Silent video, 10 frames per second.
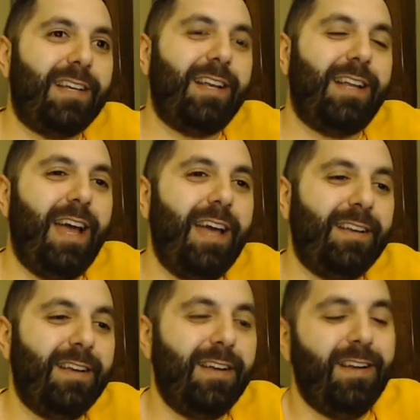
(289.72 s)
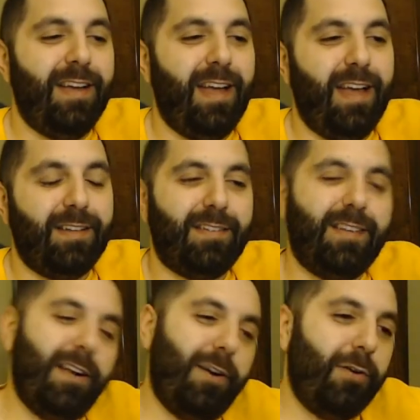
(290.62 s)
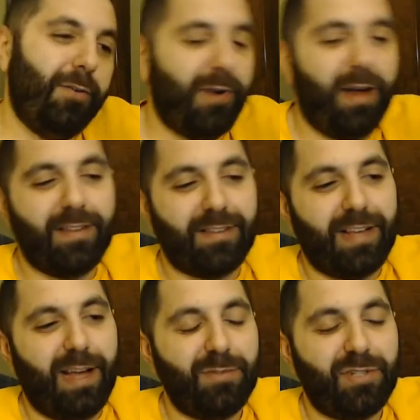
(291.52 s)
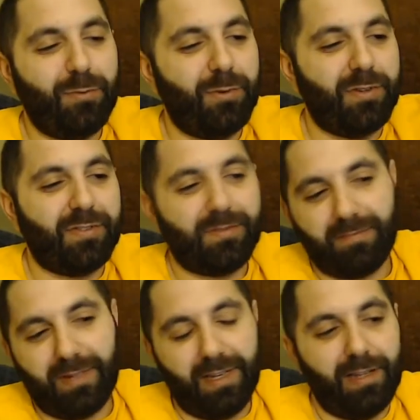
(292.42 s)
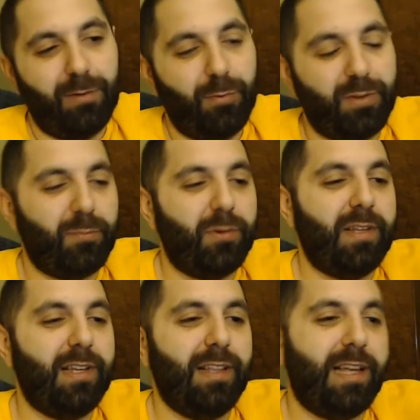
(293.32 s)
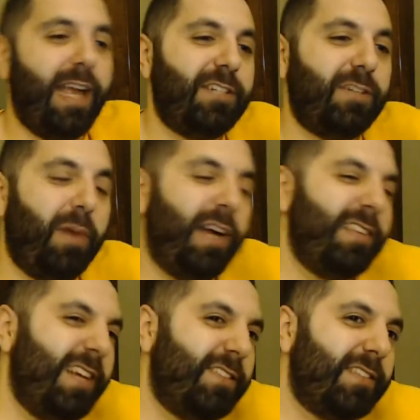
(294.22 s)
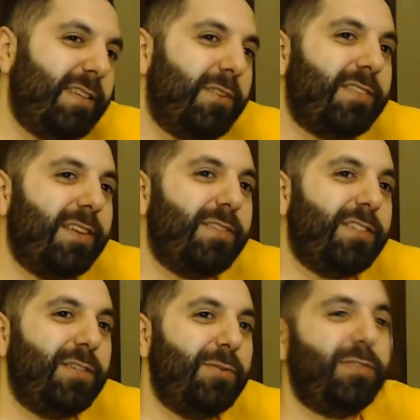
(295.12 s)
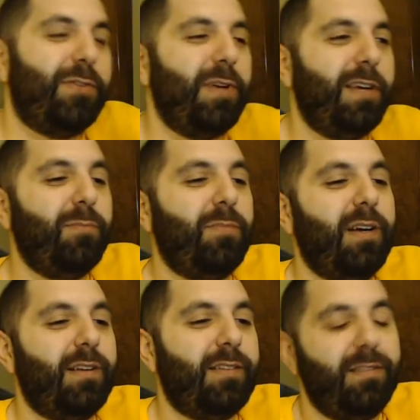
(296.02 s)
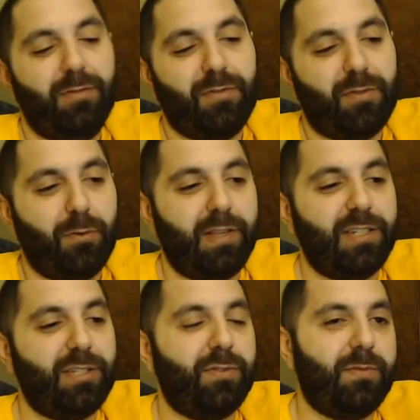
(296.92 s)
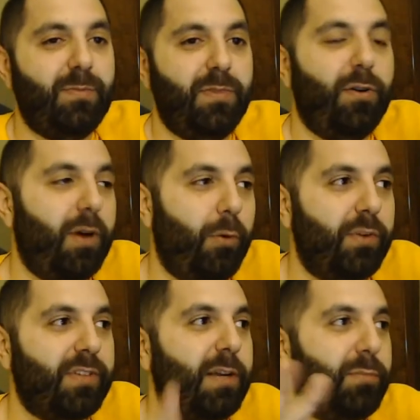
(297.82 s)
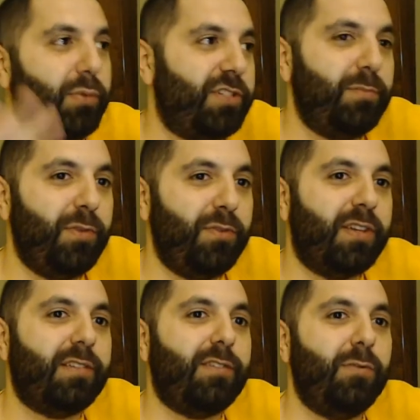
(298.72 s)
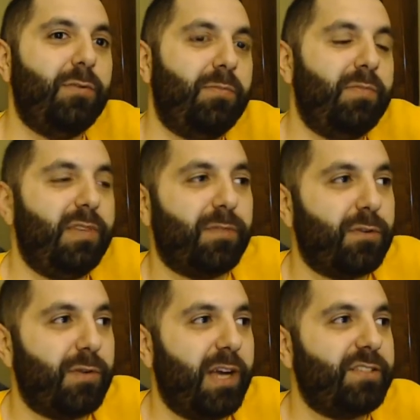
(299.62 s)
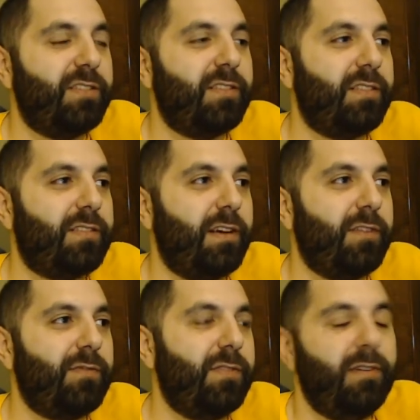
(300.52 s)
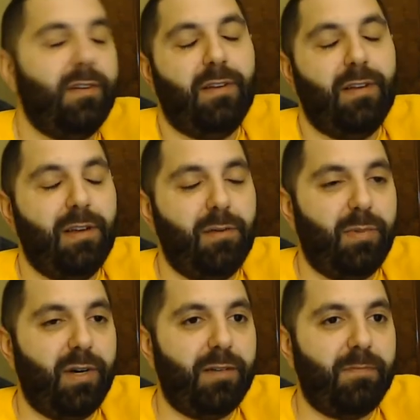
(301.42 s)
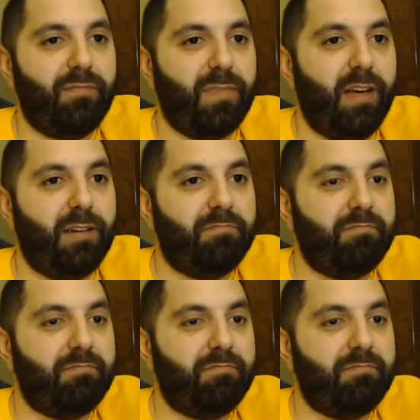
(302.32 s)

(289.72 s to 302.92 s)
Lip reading: can get. And I don't know, around this time she was it wasn't really like catching my attention, some of the stuff that she was doing, but it was cool that she was, always kind of pushing music to different directions and stuff. But yeah.